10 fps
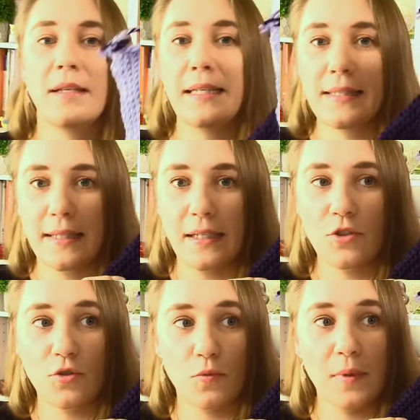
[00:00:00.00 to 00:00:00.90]
knit
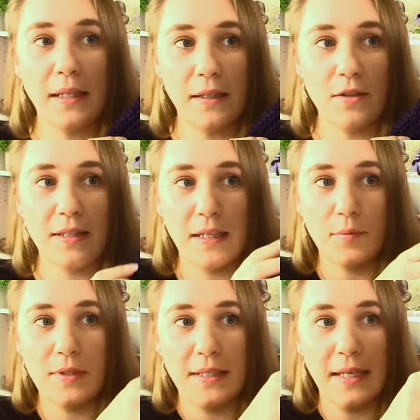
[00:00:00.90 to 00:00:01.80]
stitch really looks like
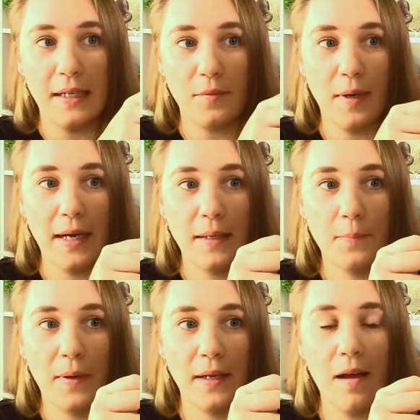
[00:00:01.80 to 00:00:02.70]
it was knitted, right?
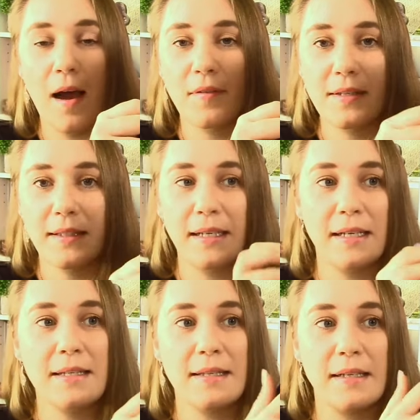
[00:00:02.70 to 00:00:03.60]
But obviously
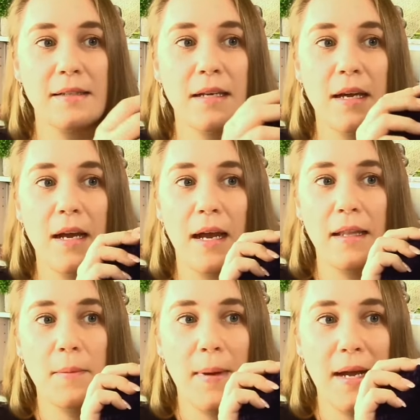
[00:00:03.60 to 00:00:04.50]
it isn't.
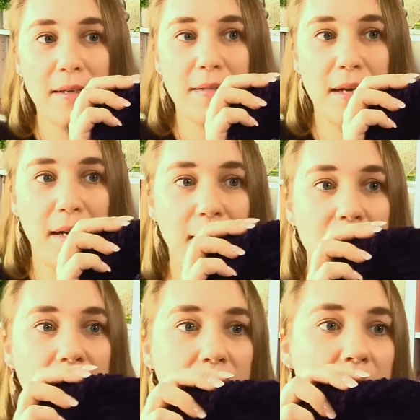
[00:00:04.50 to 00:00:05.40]
And the back
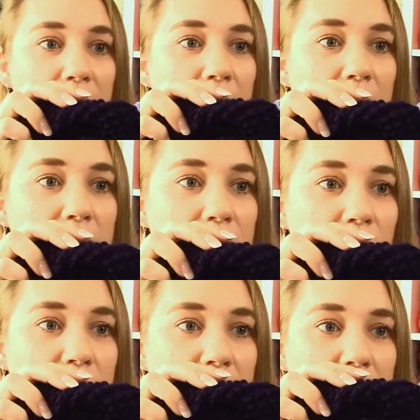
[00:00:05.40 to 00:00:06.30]
side it
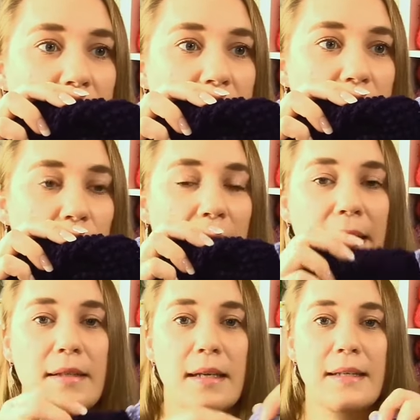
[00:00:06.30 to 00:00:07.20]
looks like this,
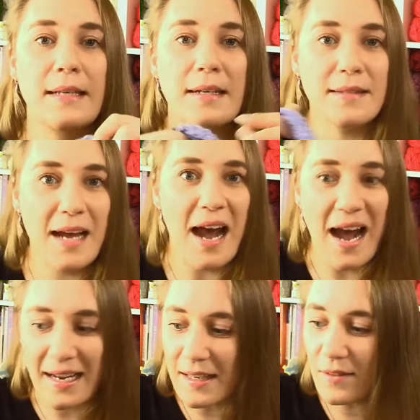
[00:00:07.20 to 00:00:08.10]
right? It does
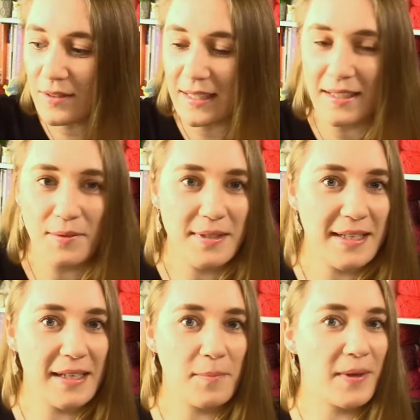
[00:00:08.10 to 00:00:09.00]
kind of look like it was
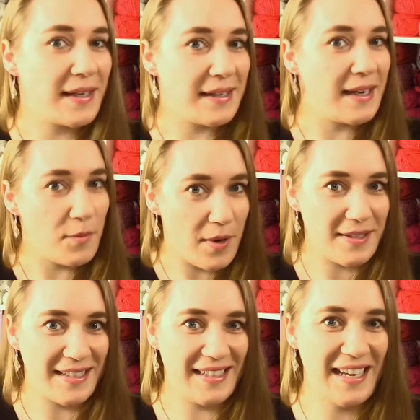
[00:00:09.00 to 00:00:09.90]
knitted, but it
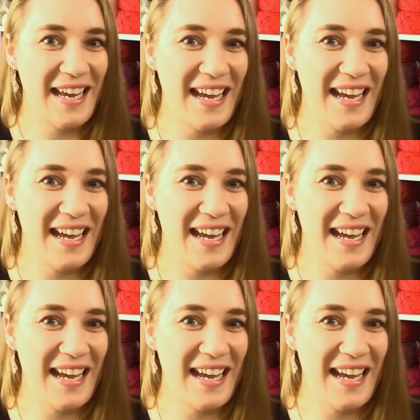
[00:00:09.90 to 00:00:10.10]
wasn't.